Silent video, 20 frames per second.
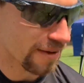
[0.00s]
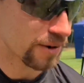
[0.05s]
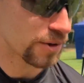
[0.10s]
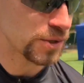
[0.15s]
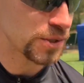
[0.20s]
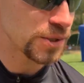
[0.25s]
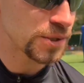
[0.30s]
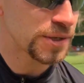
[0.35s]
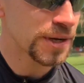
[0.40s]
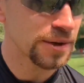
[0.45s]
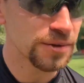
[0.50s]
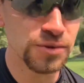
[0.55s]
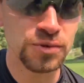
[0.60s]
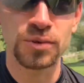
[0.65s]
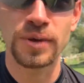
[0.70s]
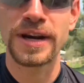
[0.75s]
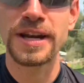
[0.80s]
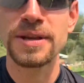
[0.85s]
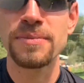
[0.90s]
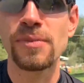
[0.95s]
our
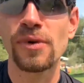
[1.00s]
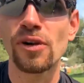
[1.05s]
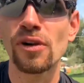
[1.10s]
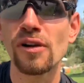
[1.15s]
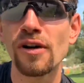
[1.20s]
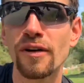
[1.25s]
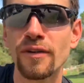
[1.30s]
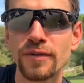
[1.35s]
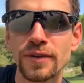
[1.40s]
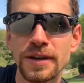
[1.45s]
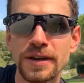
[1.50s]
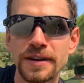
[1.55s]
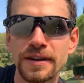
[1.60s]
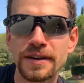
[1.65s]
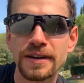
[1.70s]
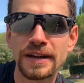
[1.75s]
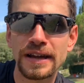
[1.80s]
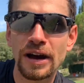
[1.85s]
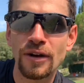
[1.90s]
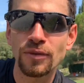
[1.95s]
2020 model of
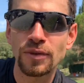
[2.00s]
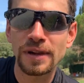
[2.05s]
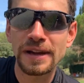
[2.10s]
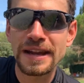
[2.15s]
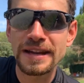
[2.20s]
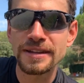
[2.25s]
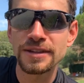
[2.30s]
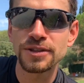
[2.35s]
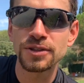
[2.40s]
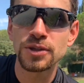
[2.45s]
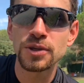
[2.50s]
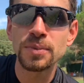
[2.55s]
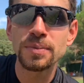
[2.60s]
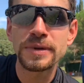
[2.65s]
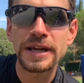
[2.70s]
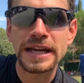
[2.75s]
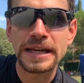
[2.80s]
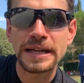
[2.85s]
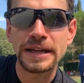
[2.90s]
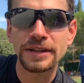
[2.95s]
the latest tube
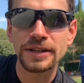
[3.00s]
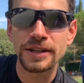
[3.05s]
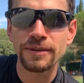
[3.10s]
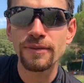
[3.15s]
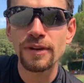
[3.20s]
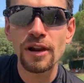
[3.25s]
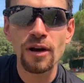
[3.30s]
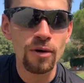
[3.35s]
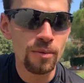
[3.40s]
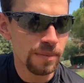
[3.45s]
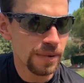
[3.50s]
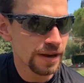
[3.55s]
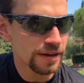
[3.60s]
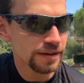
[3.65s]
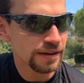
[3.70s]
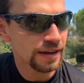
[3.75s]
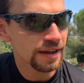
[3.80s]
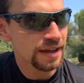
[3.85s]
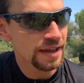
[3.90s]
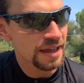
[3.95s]
tyre development.
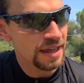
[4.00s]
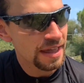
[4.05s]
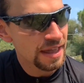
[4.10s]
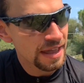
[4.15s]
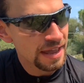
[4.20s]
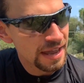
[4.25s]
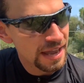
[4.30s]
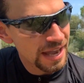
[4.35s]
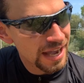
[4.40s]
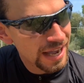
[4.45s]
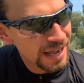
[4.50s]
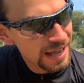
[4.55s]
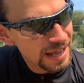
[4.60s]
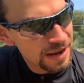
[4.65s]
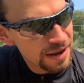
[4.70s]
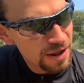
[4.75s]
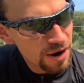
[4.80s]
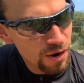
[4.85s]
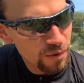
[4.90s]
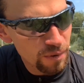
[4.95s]

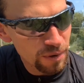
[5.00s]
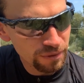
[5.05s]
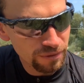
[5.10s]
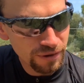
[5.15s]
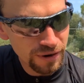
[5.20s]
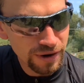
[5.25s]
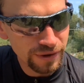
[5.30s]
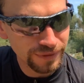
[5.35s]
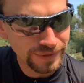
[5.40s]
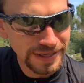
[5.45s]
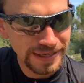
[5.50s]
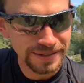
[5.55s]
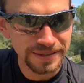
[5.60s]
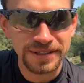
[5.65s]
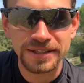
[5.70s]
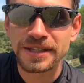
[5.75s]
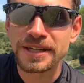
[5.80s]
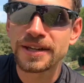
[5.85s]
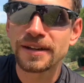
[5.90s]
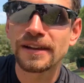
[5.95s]
And now what we have
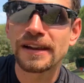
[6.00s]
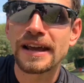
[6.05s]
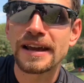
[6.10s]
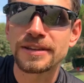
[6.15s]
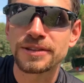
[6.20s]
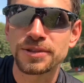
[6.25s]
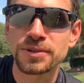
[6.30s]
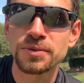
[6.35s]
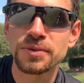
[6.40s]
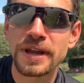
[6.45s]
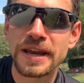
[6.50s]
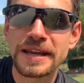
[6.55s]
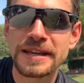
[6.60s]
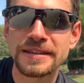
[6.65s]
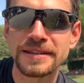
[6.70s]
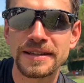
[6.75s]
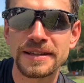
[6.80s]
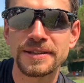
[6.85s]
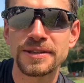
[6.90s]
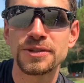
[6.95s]
tested here the last 2
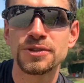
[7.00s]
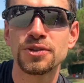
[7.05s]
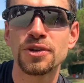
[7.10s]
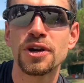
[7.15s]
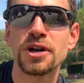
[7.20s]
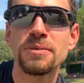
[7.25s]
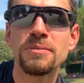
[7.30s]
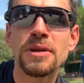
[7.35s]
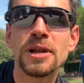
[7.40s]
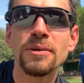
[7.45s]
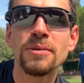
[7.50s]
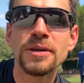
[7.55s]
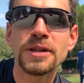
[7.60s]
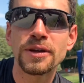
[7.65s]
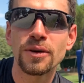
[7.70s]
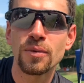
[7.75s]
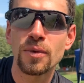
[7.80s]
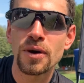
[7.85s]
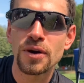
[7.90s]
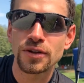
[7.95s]
days is a
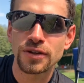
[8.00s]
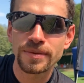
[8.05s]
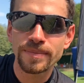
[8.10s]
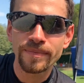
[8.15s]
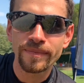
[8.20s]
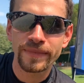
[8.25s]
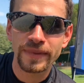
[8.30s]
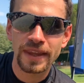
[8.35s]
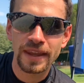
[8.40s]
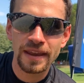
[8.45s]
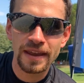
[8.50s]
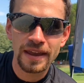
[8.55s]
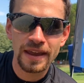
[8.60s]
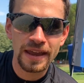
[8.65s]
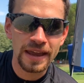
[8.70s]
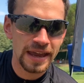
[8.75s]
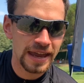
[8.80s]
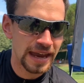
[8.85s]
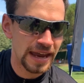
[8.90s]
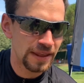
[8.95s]
30mm version.
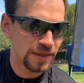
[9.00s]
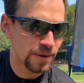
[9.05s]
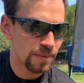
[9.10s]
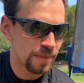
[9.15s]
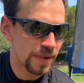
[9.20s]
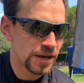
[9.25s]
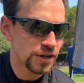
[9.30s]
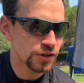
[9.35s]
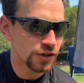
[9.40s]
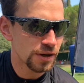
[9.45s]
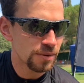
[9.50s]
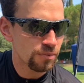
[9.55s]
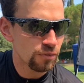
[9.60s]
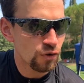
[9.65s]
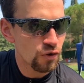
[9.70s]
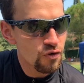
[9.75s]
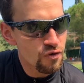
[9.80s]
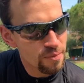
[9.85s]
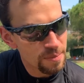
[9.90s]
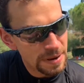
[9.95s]
And the major
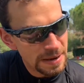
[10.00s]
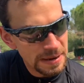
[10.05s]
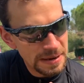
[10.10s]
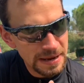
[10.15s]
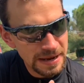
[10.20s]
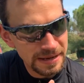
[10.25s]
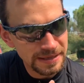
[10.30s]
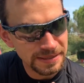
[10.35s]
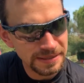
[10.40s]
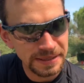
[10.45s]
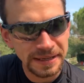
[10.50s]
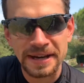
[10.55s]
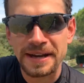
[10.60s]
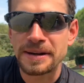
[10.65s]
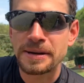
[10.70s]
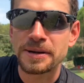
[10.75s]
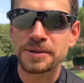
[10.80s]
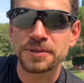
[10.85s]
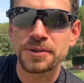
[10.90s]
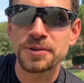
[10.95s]
improvement is the
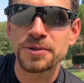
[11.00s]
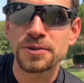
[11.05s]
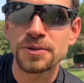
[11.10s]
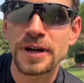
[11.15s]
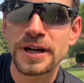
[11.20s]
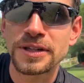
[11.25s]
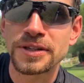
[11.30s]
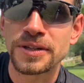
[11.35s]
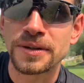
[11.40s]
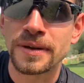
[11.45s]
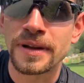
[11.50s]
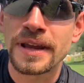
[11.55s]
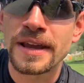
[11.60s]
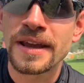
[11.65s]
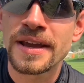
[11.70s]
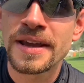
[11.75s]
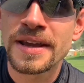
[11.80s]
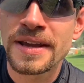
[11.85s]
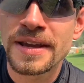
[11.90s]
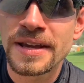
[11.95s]
carcass construction.
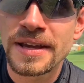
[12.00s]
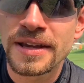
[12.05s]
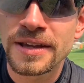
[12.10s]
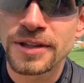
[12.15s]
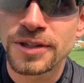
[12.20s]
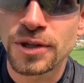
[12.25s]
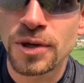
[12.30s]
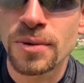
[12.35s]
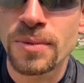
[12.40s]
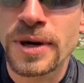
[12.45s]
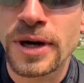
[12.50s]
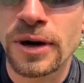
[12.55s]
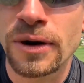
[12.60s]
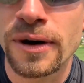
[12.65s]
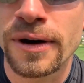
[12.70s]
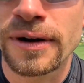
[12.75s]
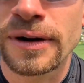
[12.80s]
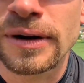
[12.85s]
Okay. So we call